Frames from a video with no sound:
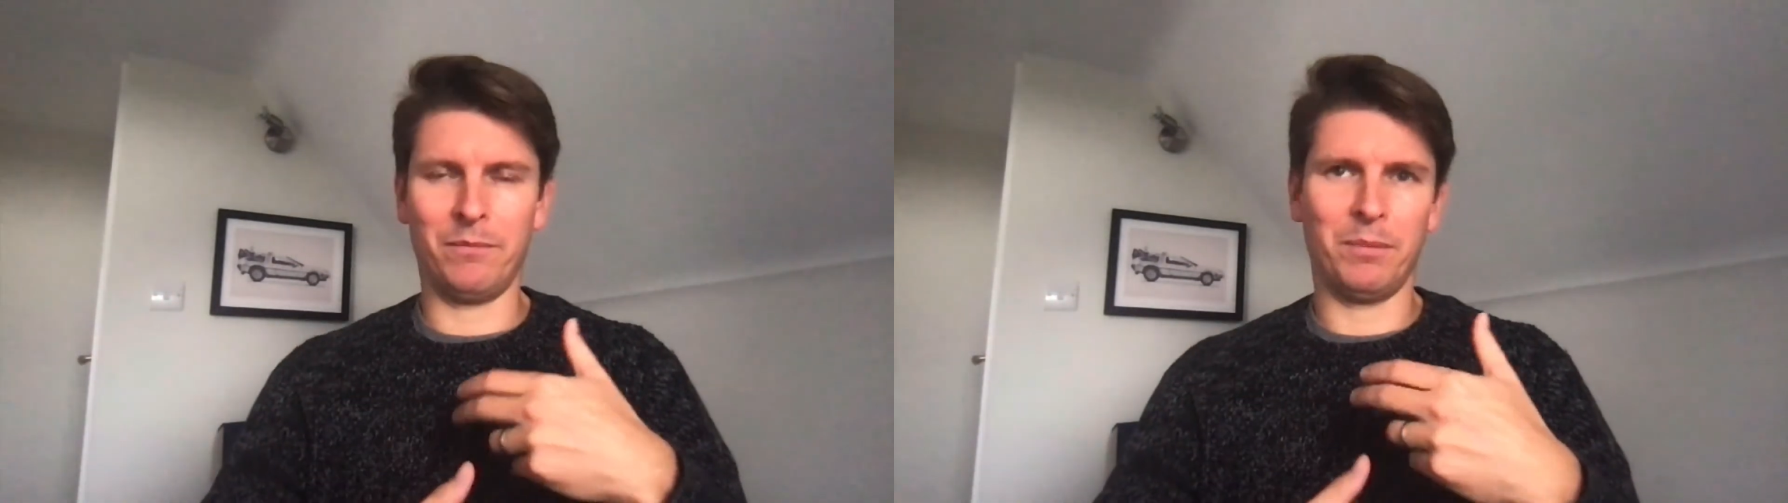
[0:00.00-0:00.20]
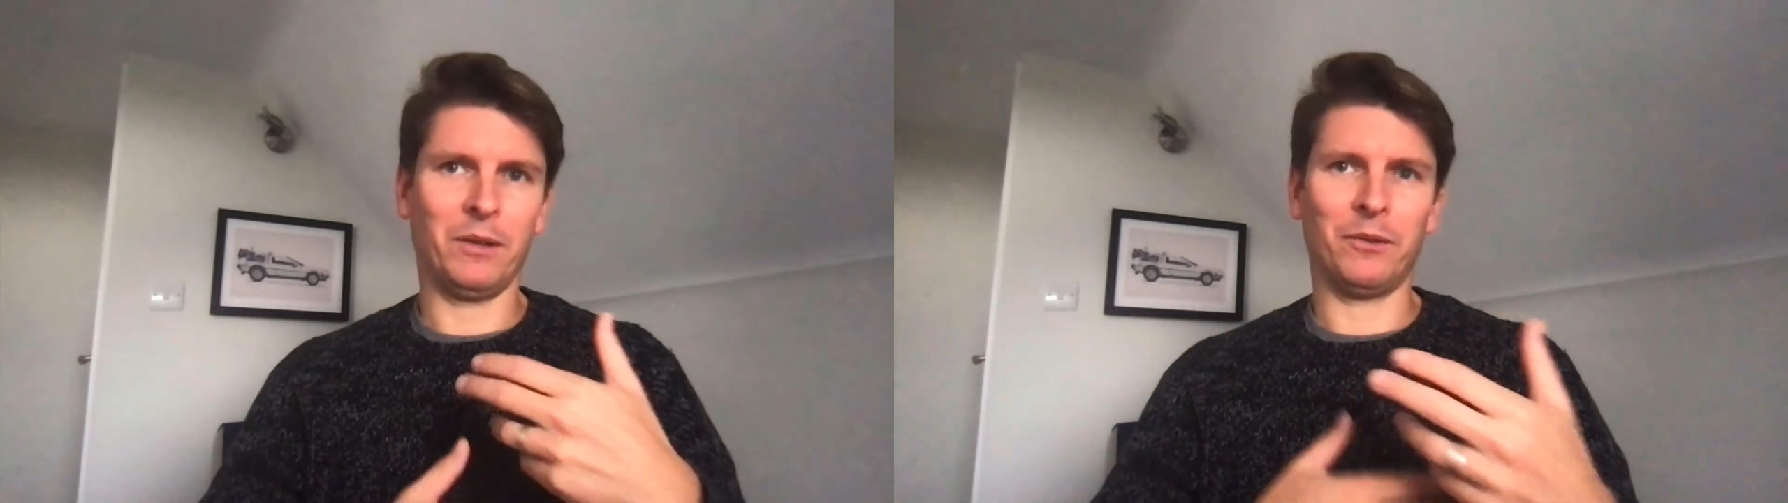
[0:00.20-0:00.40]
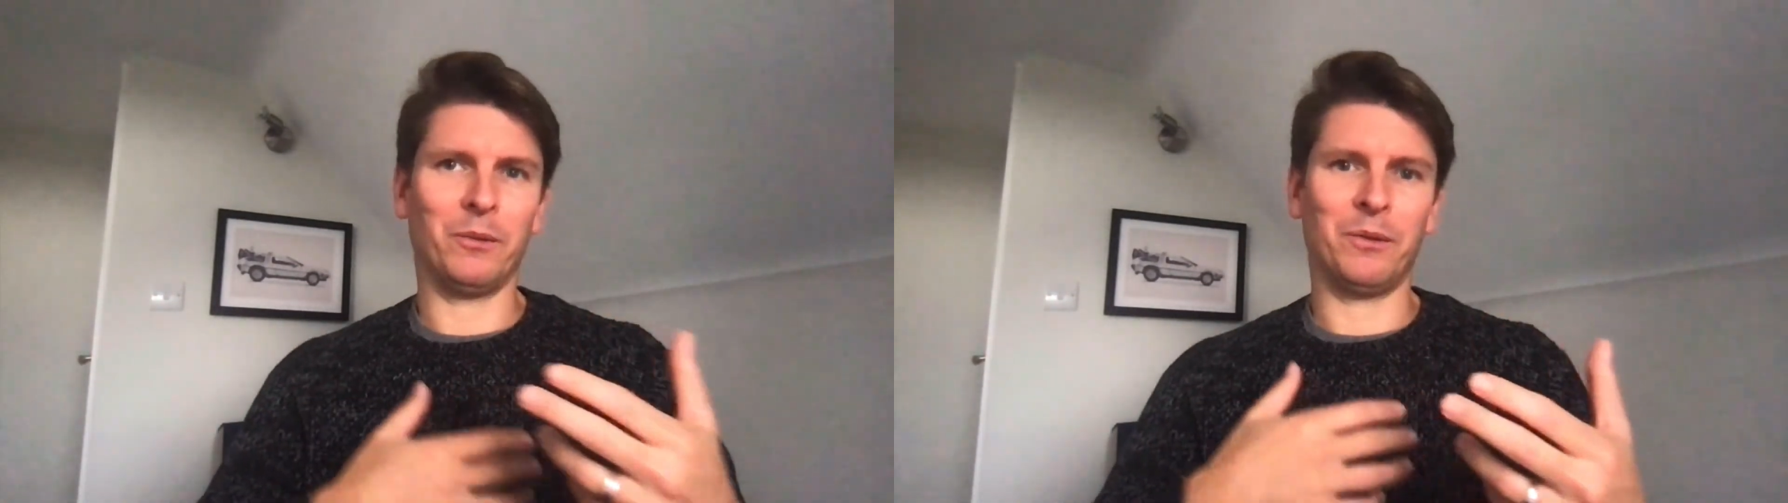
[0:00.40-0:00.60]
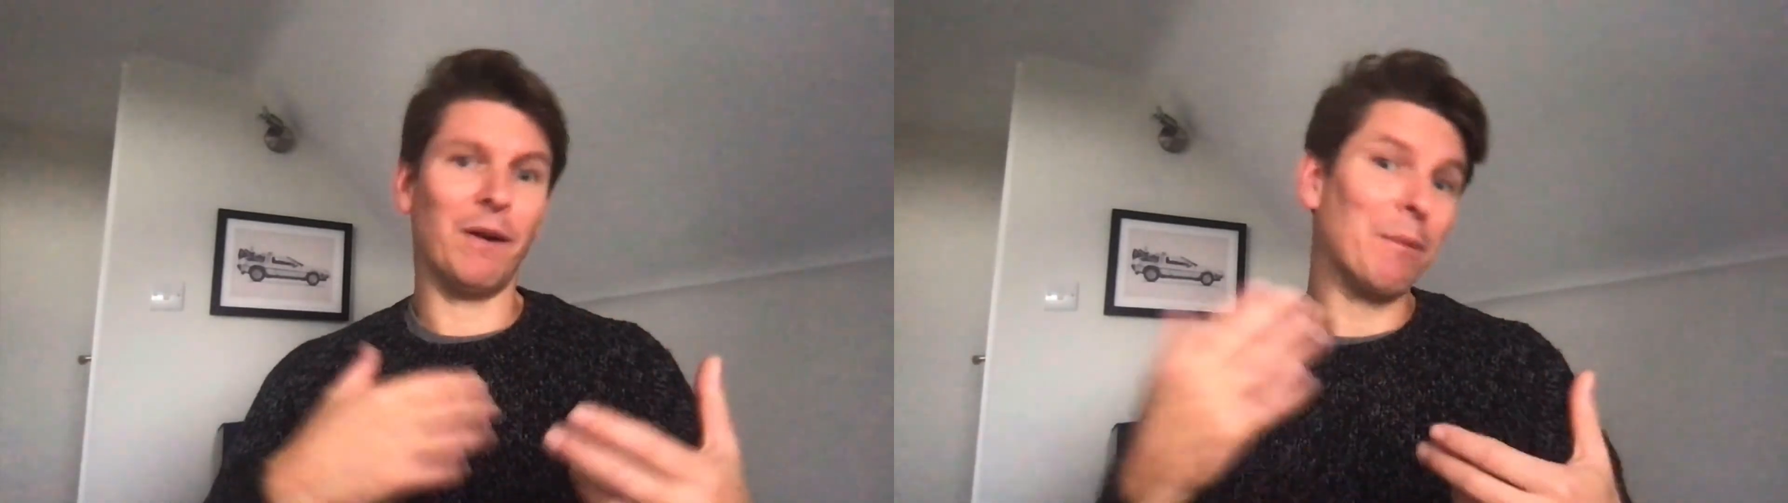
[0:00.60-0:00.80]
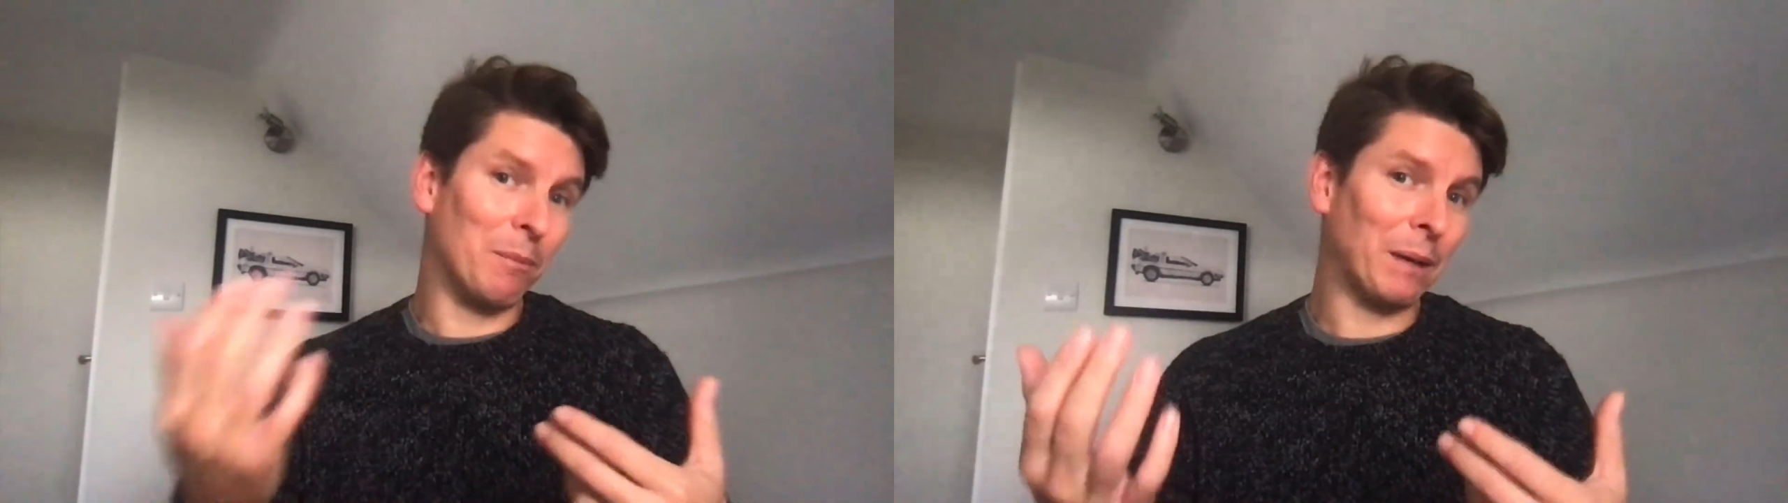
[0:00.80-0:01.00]
personal
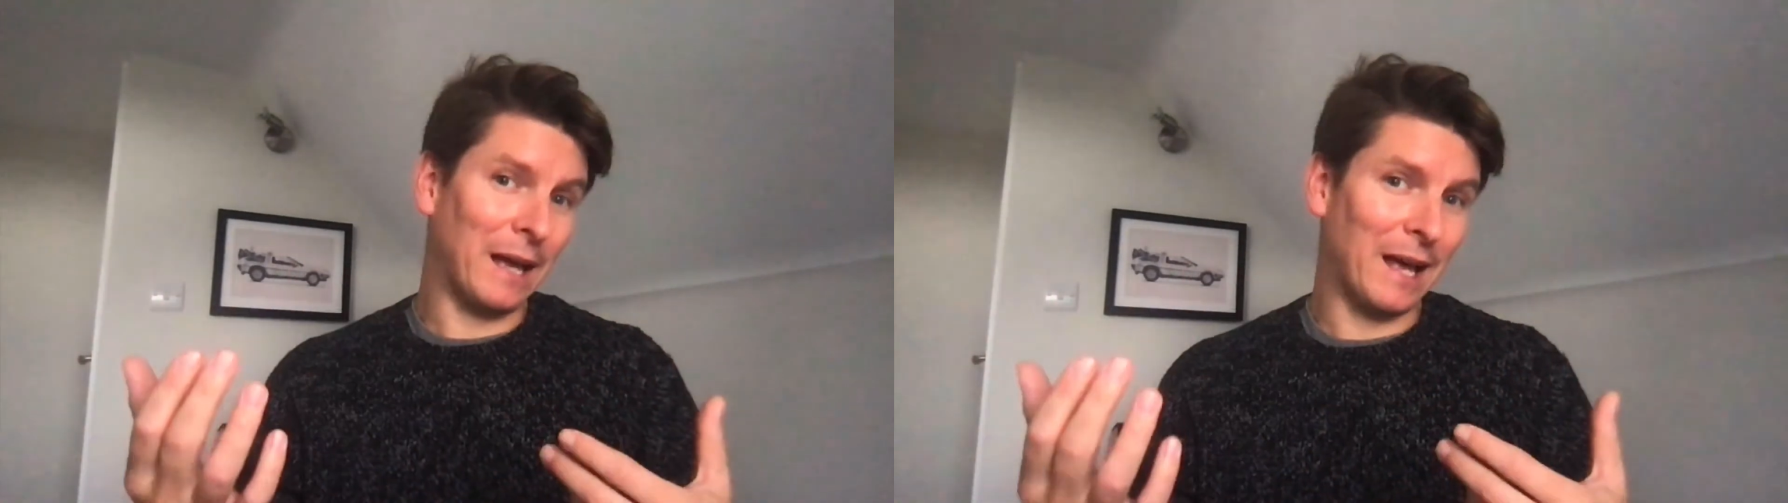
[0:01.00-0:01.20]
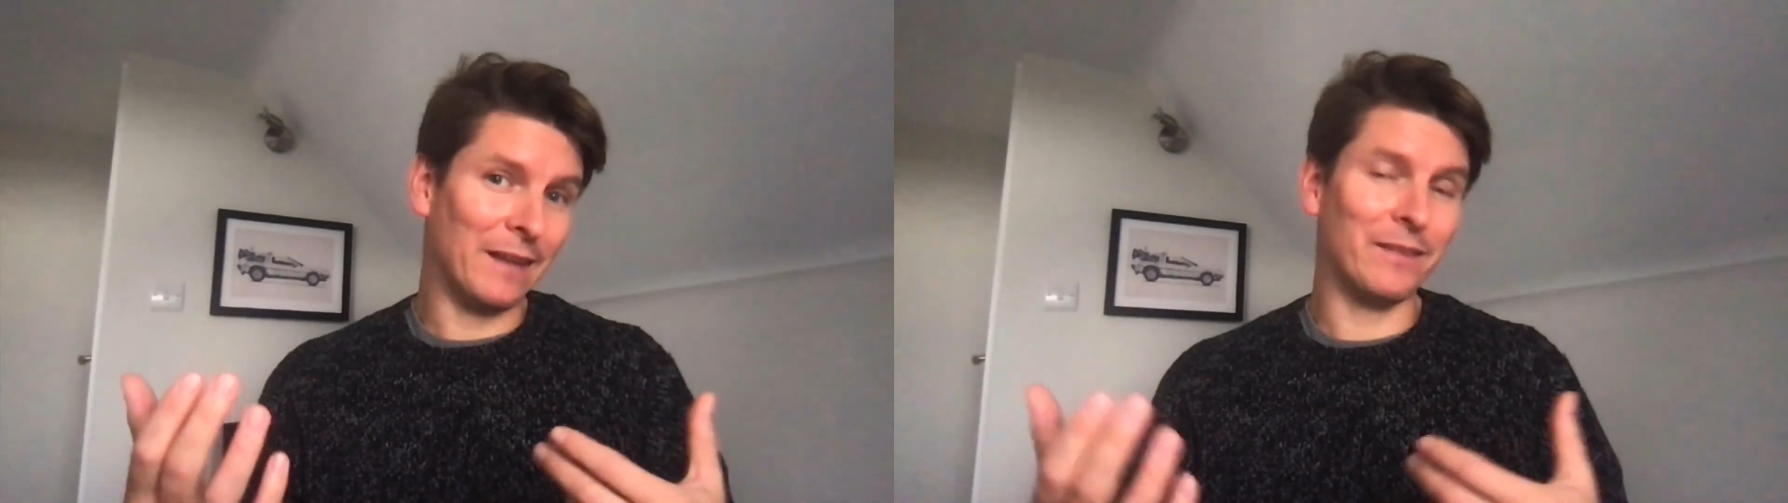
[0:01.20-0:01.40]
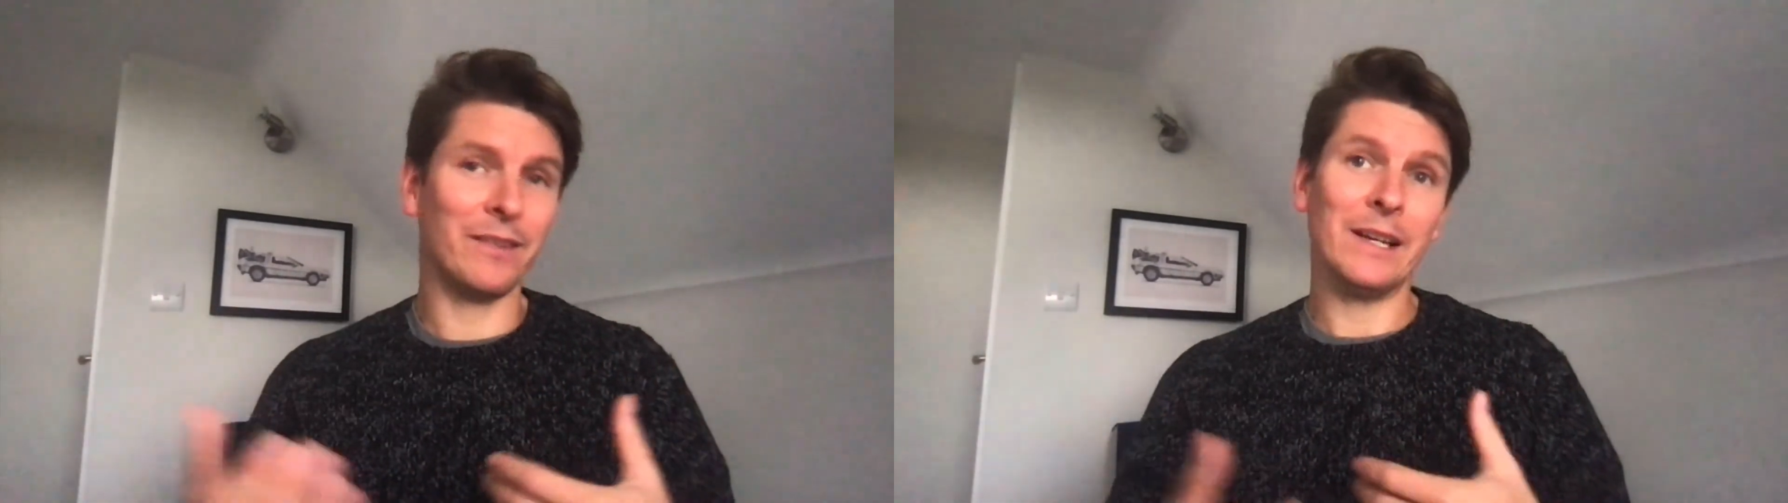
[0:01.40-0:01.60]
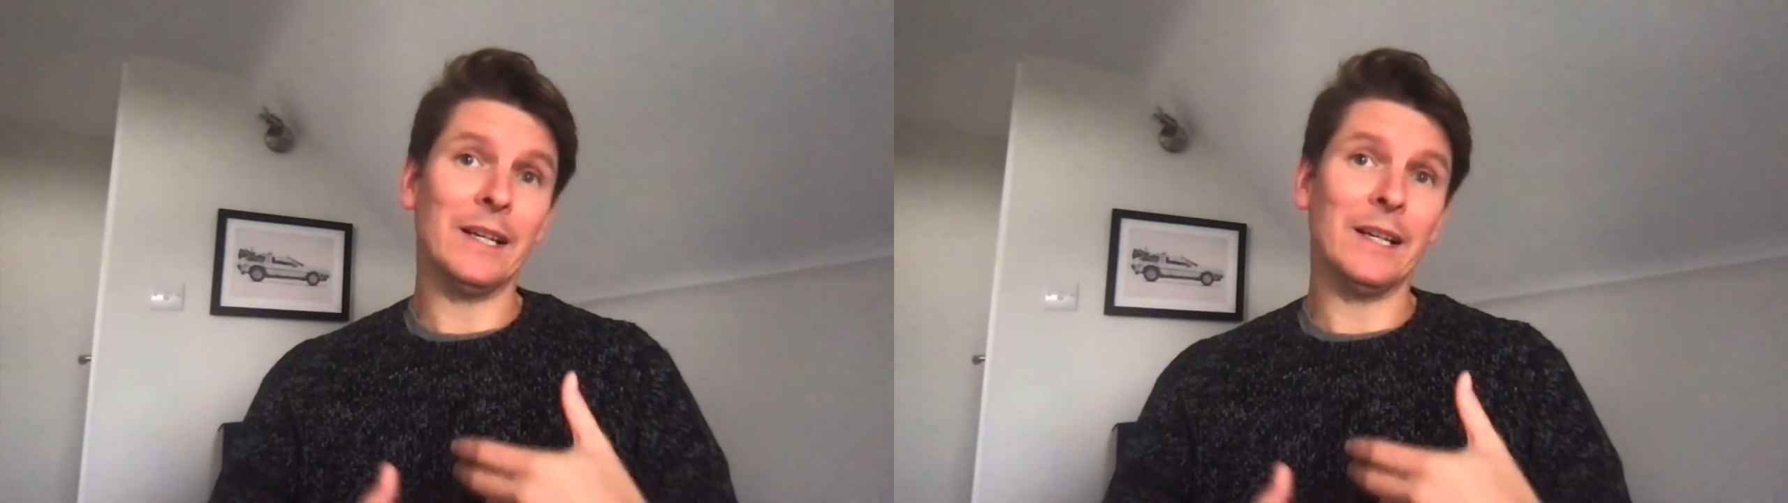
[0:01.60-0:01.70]
development plans.